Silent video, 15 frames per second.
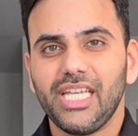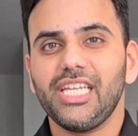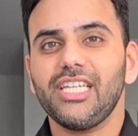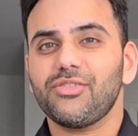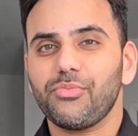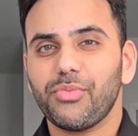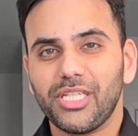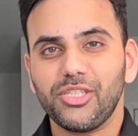
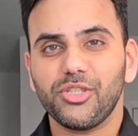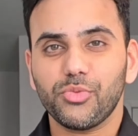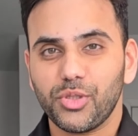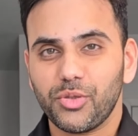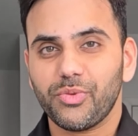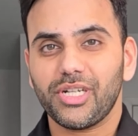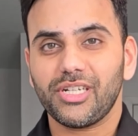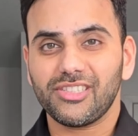is when you
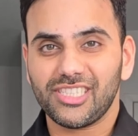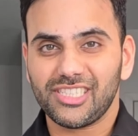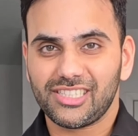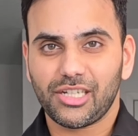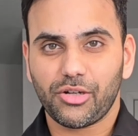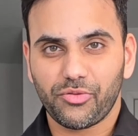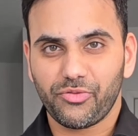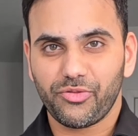would wear
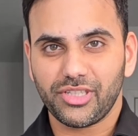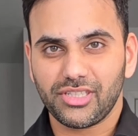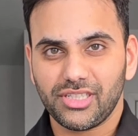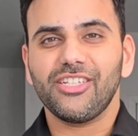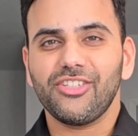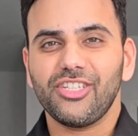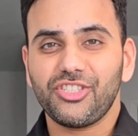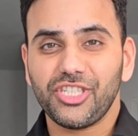this outfit.
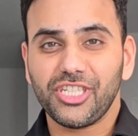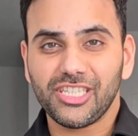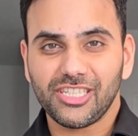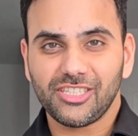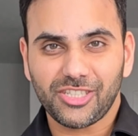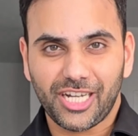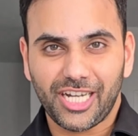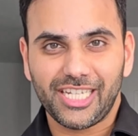Ditching the
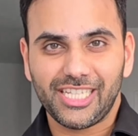tie